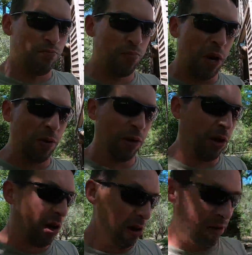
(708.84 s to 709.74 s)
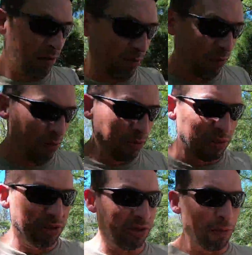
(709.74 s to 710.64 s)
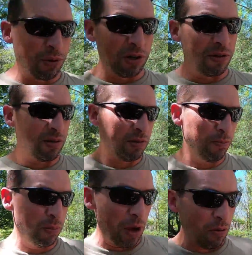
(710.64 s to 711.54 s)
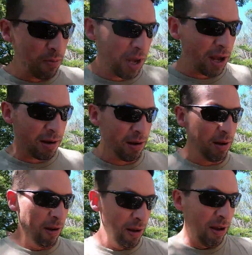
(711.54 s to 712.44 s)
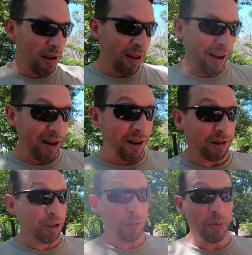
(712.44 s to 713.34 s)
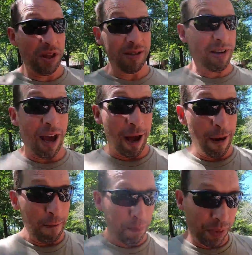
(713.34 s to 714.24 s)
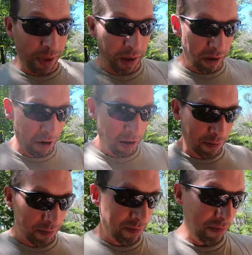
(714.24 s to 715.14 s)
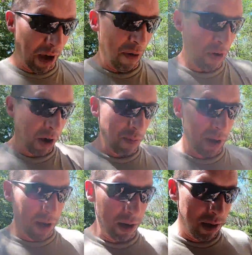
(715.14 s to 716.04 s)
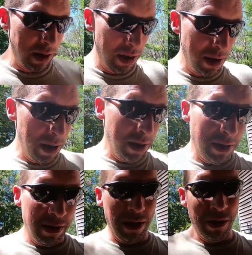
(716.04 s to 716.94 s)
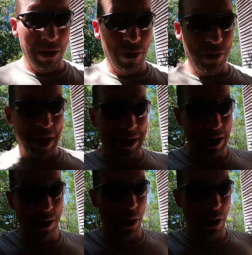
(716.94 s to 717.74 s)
bear the cost of those assumptions that were made. Should be this guy. I recommended, you know, they take a